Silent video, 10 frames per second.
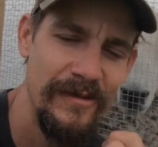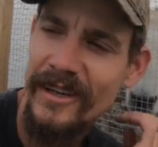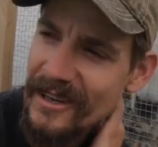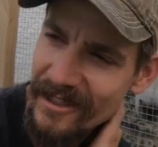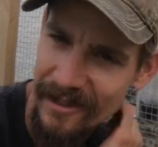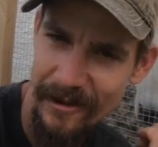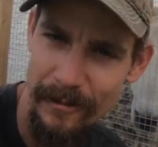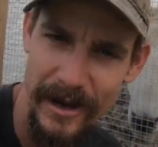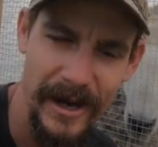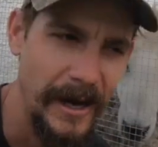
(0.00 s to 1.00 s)
feed,
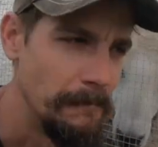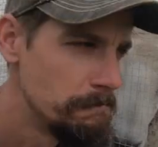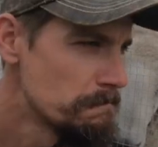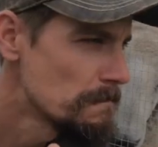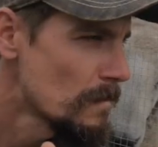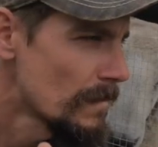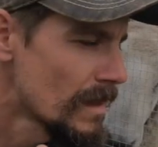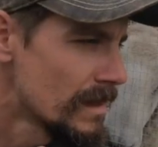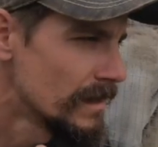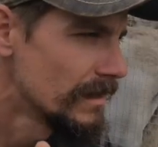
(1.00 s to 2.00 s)
some
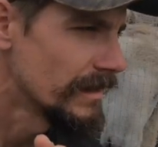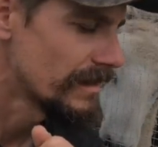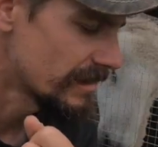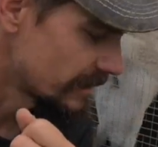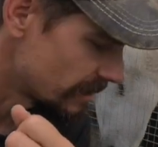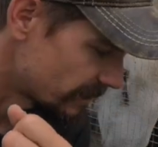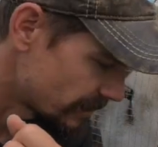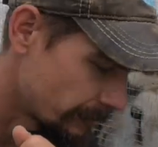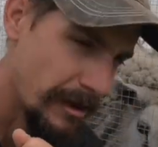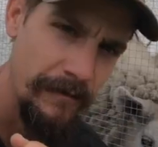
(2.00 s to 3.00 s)
let's see,
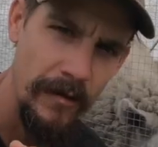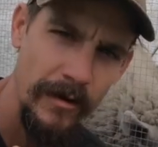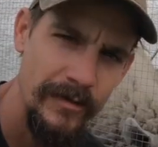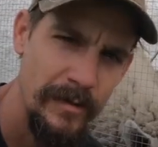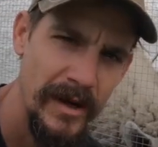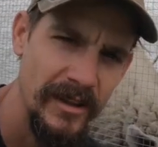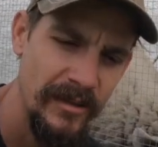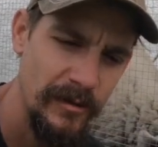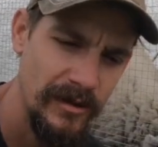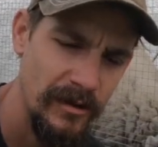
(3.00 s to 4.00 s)
some alfalfa
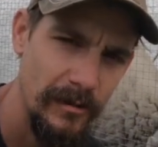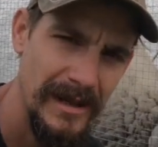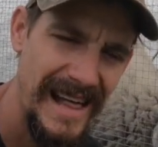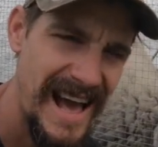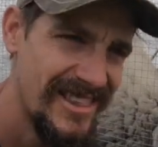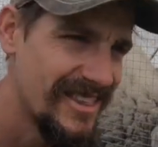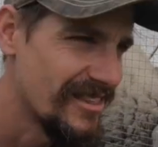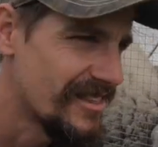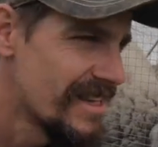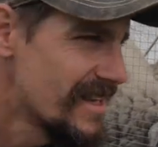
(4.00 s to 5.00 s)
pellets with a little
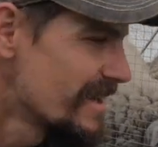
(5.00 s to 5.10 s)
molasses